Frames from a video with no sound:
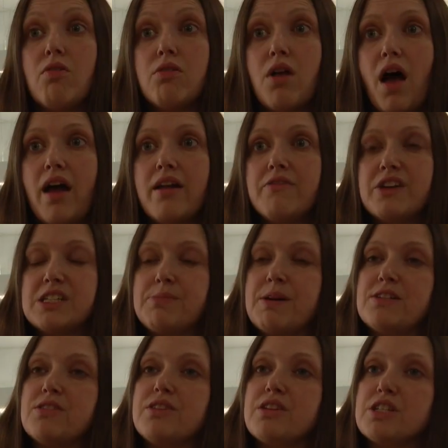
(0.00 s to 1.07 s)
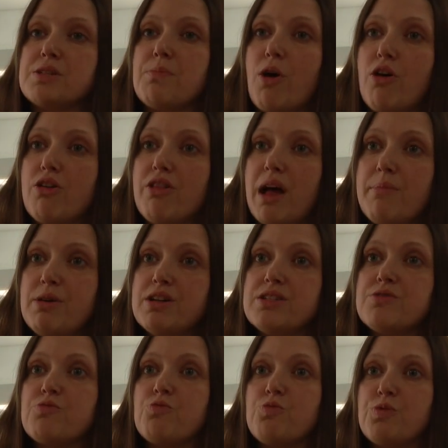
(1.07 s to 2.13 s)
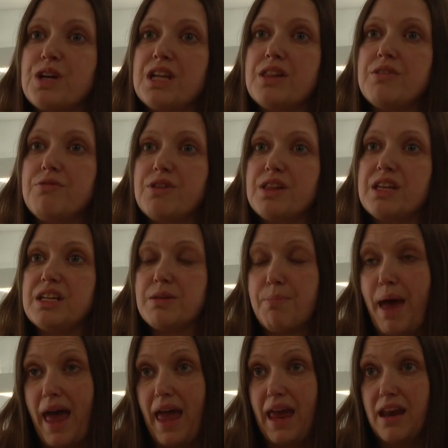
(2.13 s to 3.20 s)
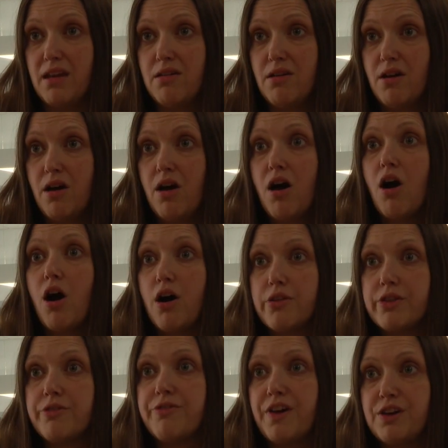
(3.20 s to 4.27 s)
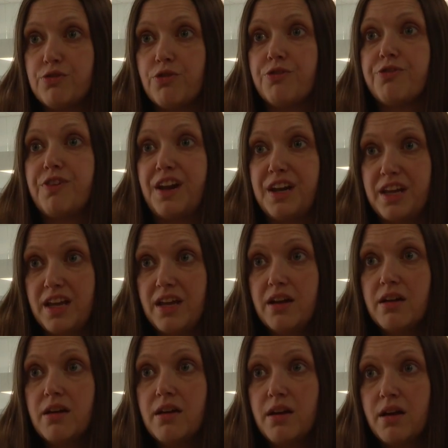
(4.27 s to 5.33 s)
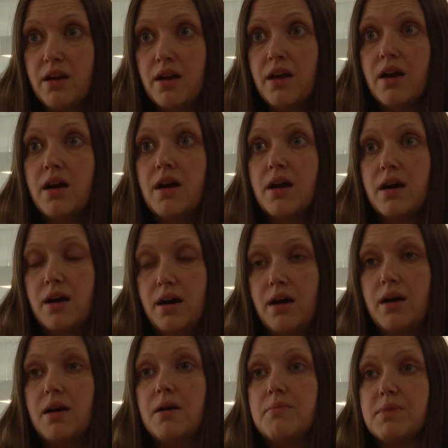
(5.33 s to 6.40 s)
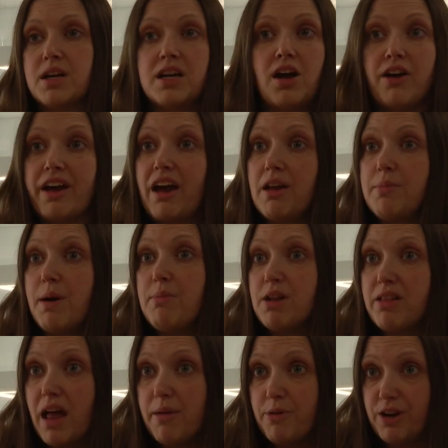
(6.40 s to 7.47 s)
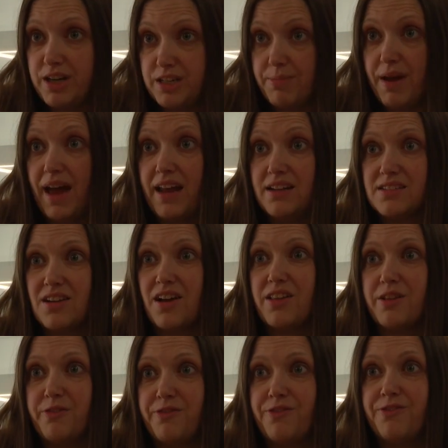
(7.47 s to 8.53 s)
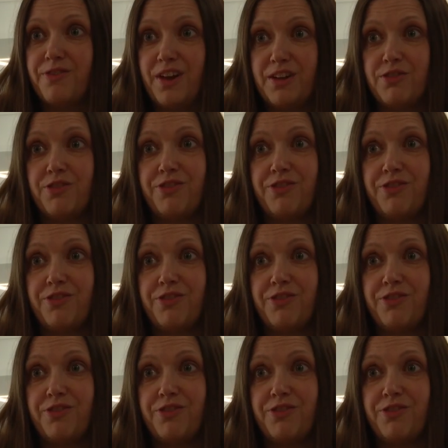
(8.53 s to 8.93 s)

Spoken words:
A lot of, especially the smaller libraries, really depend on the federal funding. Kanawha County Public Library depends on the federal